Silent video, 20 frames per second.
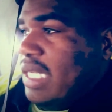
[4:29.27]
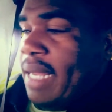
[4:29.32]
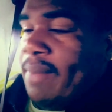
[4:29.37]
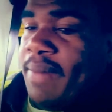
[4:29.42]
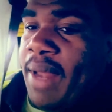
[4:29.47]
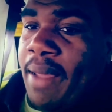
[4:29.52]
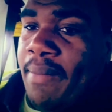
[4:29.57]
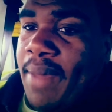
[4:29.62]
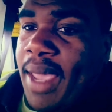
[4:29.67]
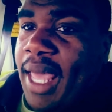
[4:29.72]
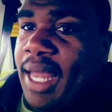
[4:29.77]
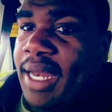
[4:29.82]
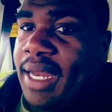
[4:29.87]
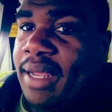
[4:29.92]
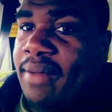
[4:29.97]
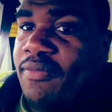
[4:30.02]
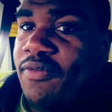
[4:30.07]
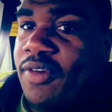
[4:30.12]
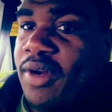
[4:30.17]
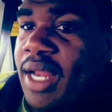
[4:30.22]
So I'm not mad
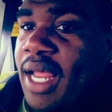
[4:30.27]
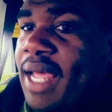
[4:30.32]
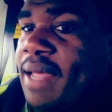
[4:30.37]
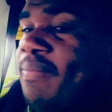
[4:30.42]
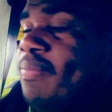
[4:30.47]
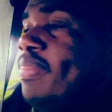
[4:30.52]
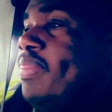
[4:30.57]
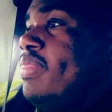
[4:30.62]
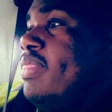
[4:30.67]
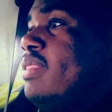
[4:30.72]
at him for that.